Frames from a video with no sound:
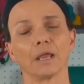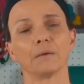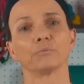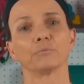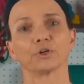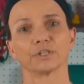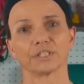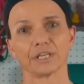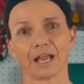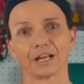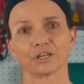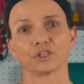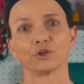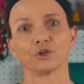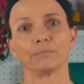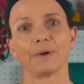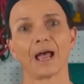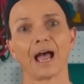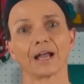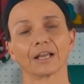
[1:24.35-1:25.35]
and protect
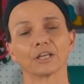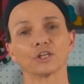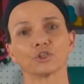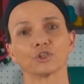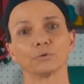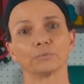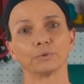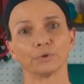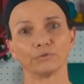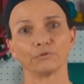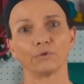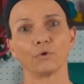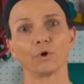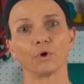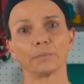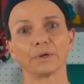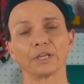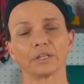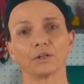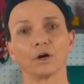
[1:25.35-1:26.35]
your back as you're
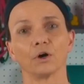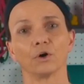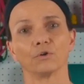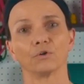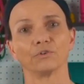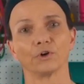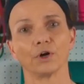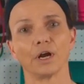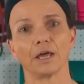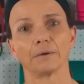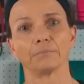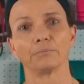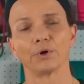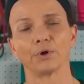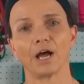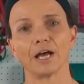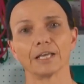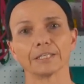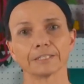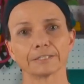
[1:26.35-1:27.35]
performing the overhead
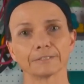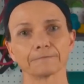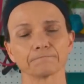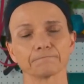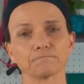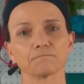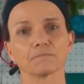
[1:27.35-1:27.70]
press.